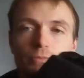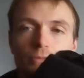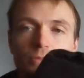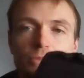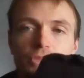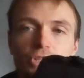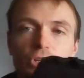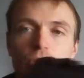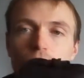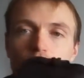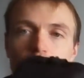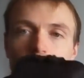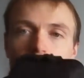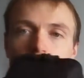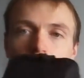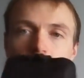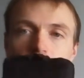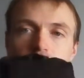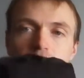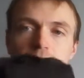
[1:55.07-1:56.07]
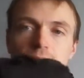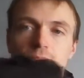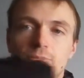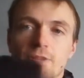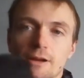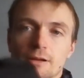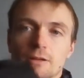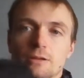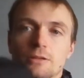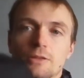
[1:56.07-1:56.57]
So, yeah,
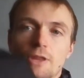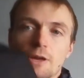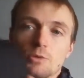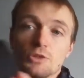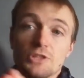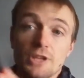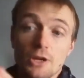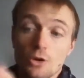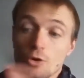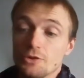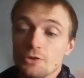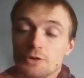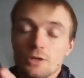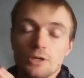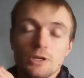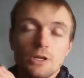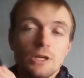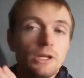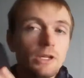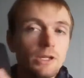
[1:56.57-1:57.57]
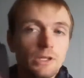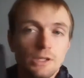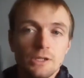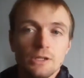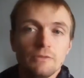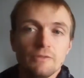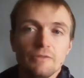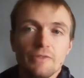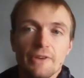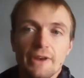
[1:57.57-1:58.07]
that will stay on.
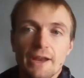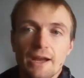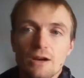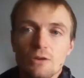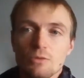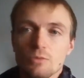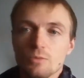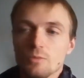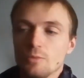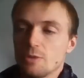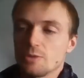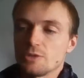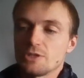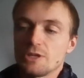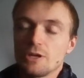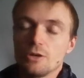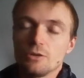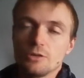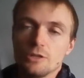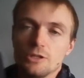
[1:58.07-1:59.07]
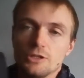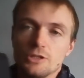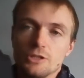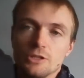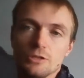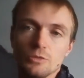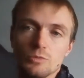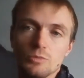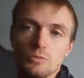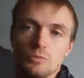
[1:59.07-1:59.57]
For now, that will stay on
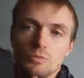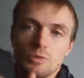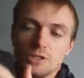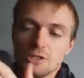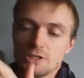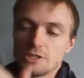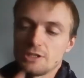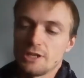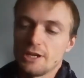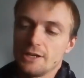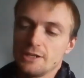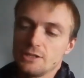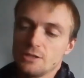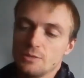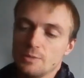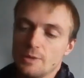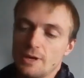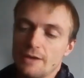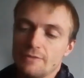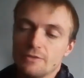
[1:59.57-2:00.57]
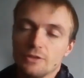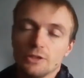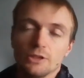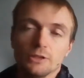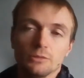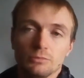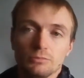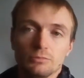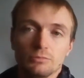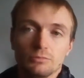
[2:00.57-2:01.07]
until, as I said, until we have to
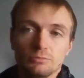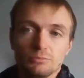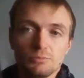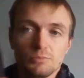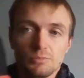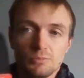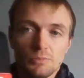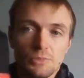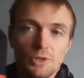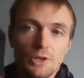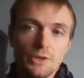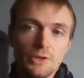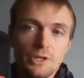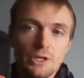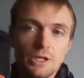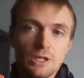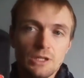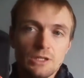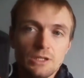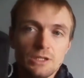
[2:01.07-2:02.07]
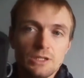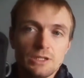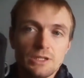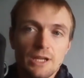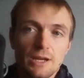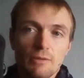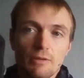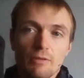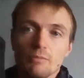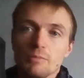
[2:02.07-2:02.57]
stay
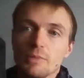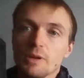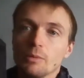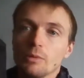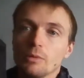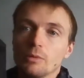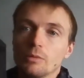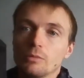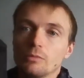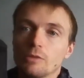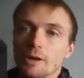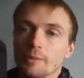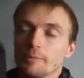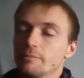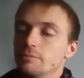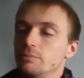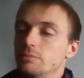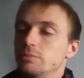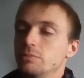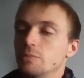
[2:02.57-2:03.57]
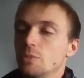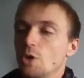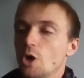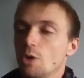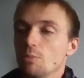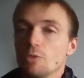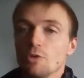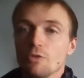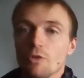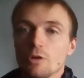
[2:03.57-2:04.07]
away from people. Right, I'll
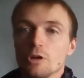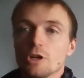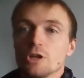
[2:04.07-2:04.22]
move on